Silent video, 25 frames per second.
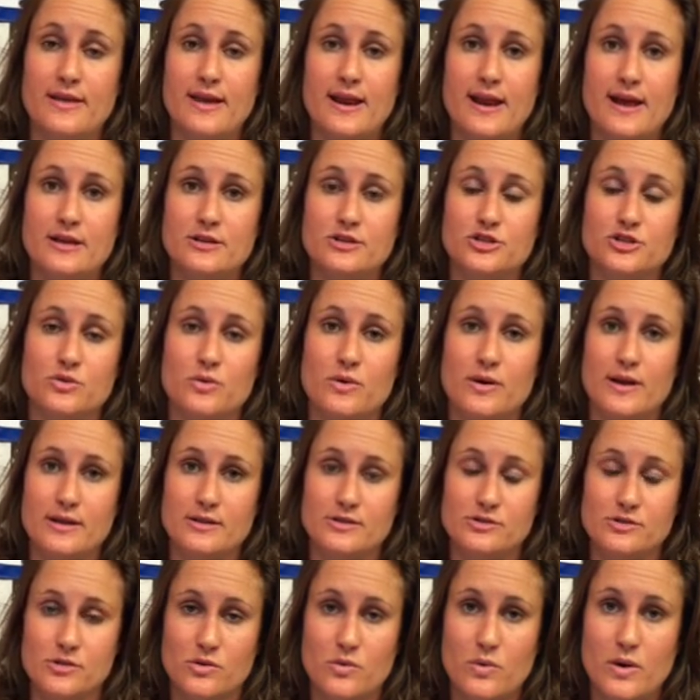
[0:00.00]
that has short
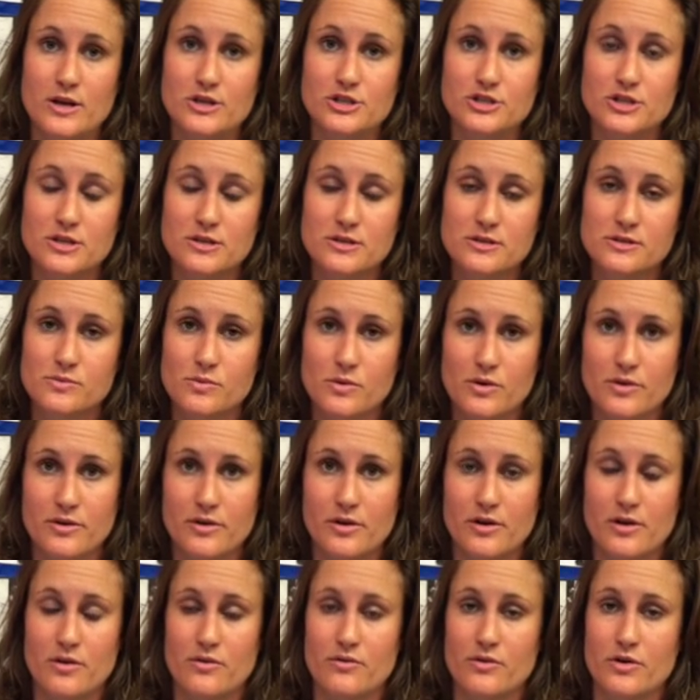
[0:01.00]
answer questions where
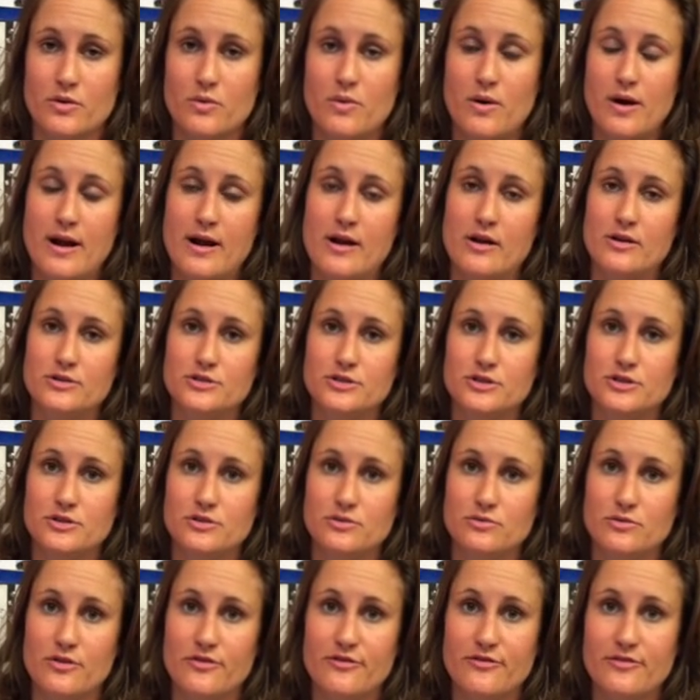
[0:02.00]
they're required
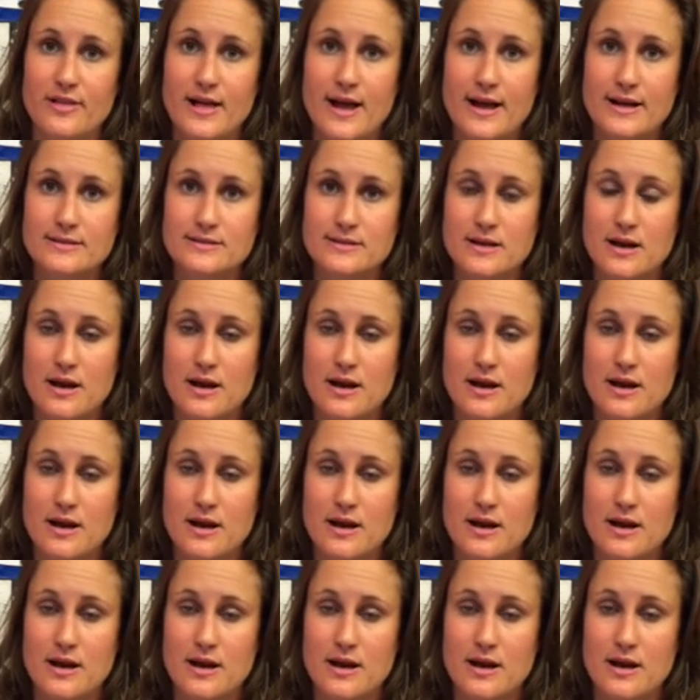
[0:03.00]
to reflect